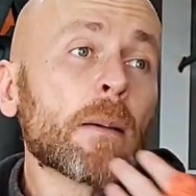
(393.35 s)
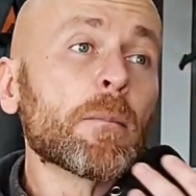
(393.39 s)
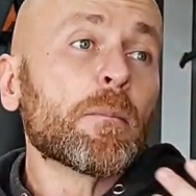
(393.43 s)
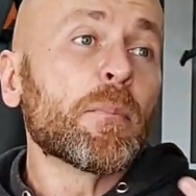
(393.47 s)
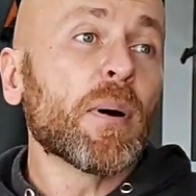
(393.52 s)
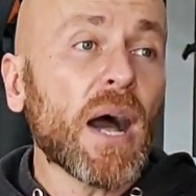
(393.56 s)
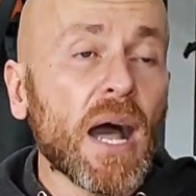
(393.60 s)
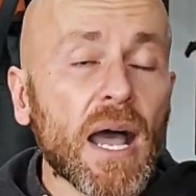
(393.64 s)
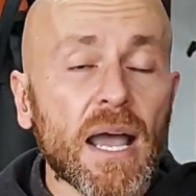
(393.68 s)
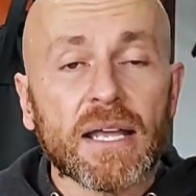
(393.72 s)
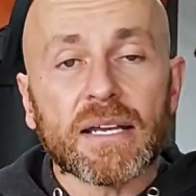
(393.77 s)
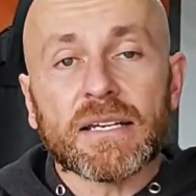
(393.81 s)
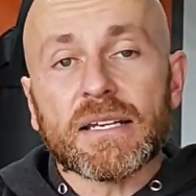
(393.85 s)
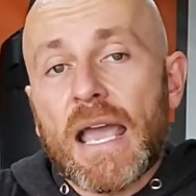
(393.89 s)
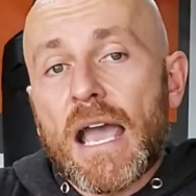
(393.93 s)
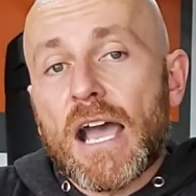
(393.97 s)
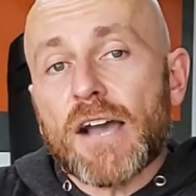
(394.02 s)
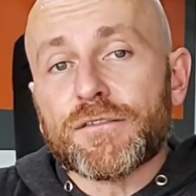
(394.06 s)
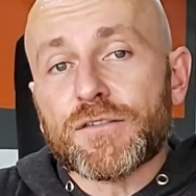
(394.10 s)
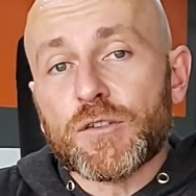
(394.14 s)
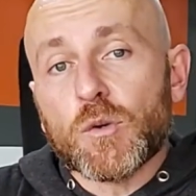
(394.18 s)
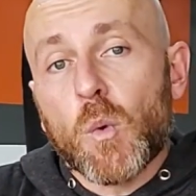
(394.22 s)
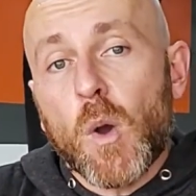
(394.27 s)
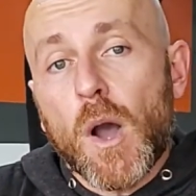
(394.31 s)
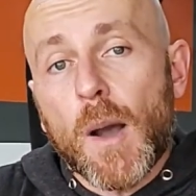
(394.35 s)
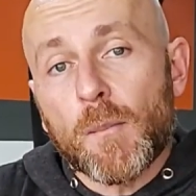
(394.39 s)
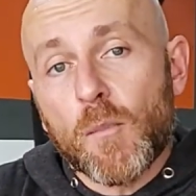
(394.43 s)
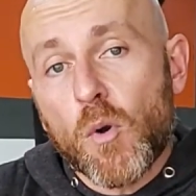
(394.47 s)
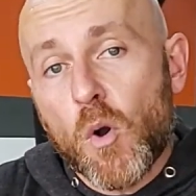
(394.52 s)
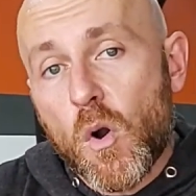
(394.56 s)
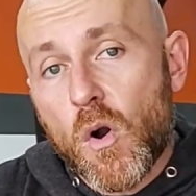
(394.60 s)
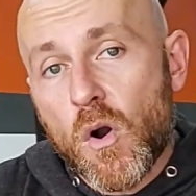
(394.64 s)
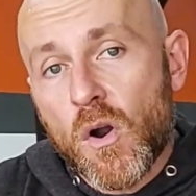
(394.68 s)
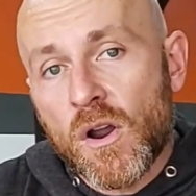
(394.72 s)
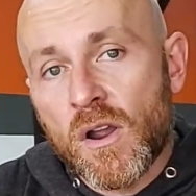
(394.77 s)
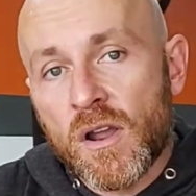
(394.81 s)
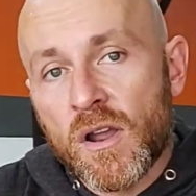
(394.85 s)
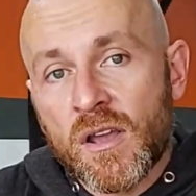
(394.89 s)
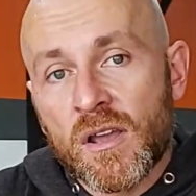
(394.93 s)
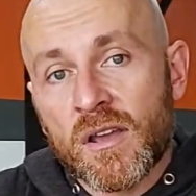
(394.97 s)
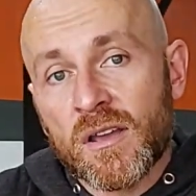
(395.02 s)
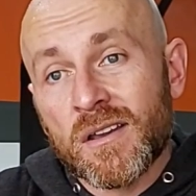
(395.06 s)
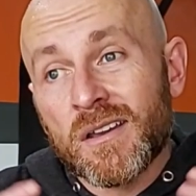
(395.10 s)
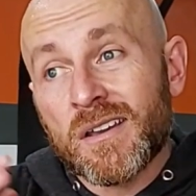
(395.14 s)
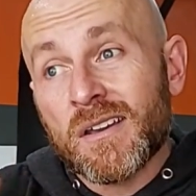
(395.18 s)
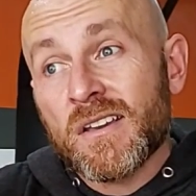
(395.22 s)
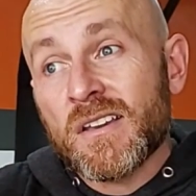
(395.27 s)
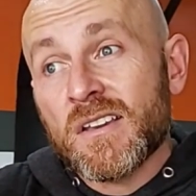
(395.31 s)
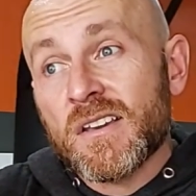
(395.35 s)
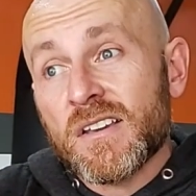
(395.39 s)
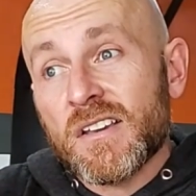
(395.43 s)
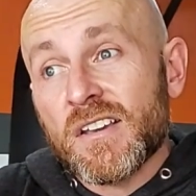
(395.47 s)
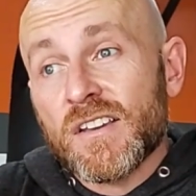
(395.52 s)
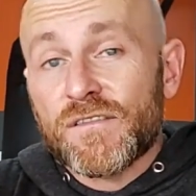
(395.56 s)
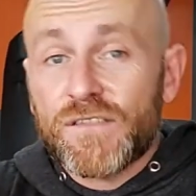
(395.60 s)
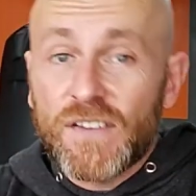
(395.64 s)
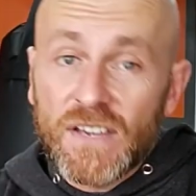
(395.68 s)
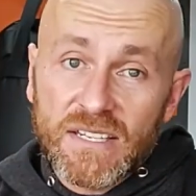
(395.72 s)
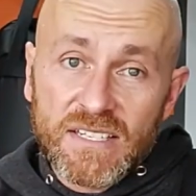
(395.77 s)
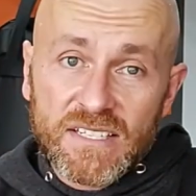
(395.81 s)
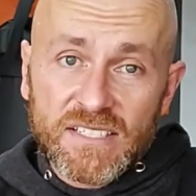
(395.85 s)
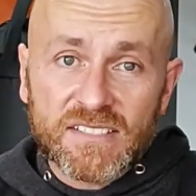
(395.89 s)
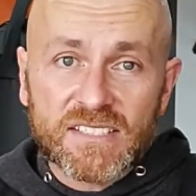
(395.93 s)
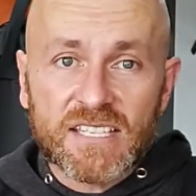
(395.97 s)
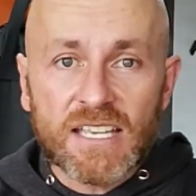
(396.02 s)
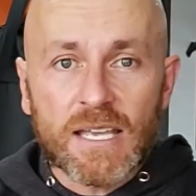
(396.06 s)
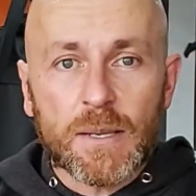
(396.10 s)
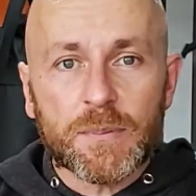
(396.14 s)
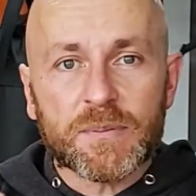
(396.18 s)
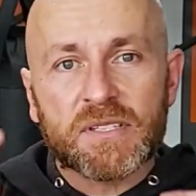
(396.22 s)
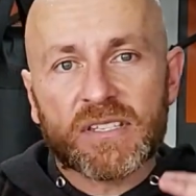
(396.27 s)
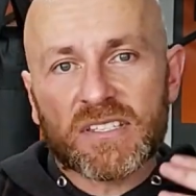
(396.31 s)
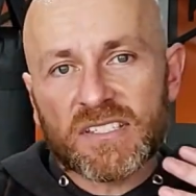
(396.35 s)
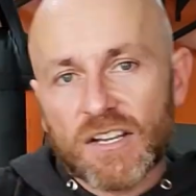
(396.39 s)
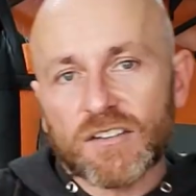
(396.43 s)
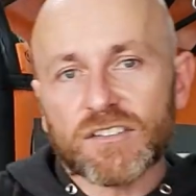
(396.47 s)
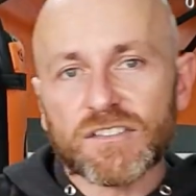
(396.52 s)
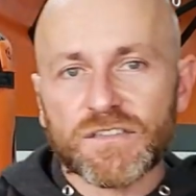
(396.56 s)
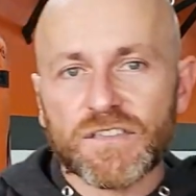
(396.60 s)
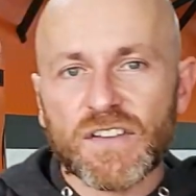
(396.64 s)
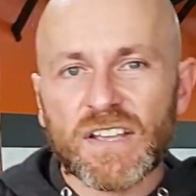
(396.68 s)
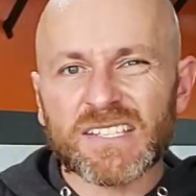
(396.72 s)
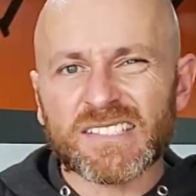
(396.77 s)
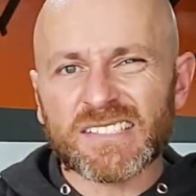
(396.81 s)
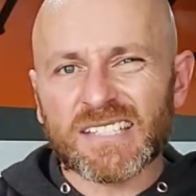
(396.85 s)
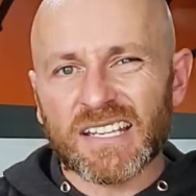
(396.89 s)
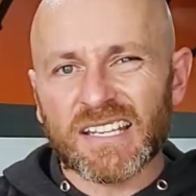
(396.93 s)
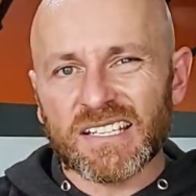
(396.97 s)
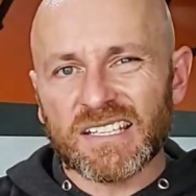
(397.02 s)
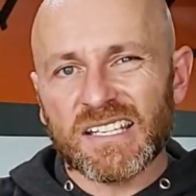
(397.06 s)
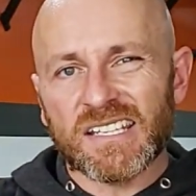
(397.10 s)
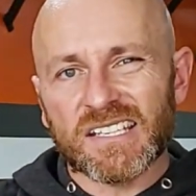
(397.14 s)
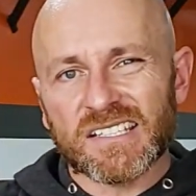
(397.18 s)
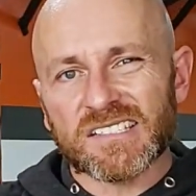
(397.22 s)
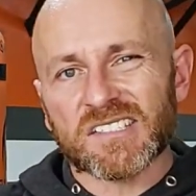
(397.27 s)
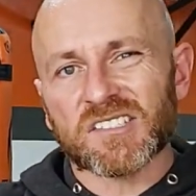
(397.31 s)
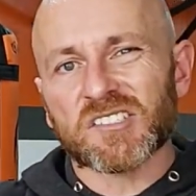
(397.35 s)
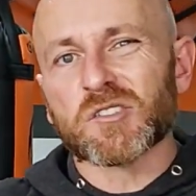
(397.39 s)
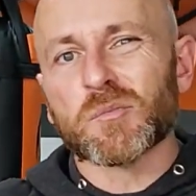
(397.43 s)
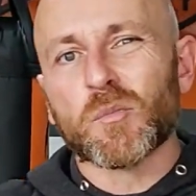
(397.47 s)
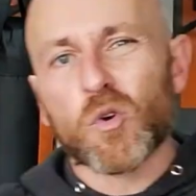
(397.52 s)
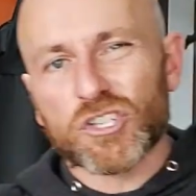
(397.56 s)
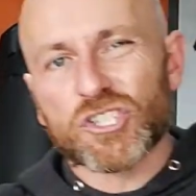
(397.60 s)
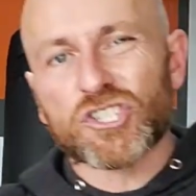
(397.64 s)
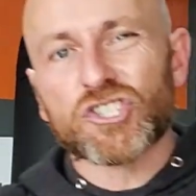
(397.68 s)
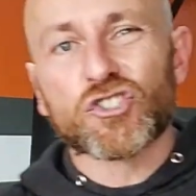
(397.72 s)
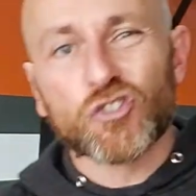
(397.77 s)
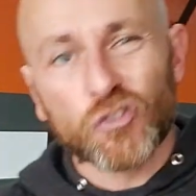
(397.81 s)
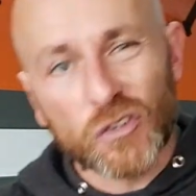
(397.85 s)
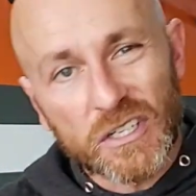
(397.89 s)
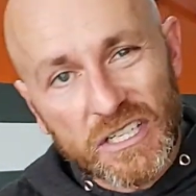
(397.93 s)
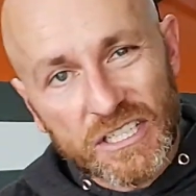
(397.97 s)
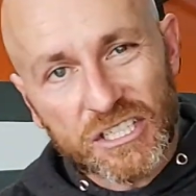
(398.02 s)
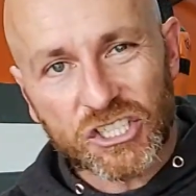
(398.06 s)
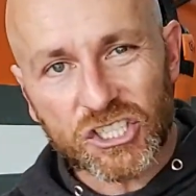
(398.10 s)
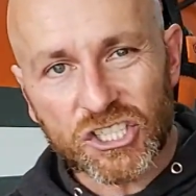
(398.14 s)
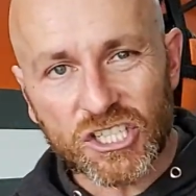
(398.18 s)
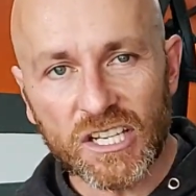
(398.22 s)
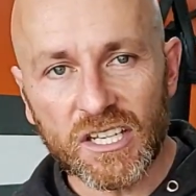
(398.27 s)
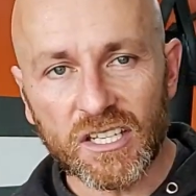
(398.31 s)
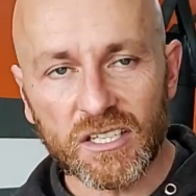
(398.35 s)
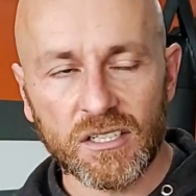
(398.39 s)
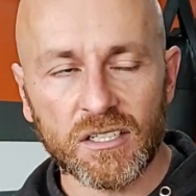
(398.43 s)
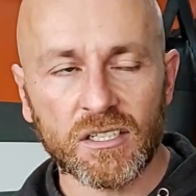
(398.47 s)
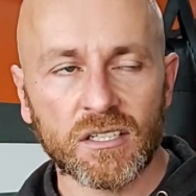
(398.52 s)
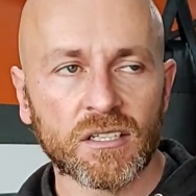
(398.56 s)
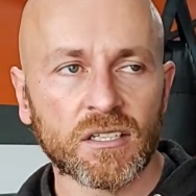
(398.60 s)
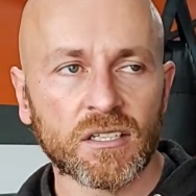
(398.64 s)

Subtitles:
But now, if you want more fitness tips and self-defense techniques and some more street shit,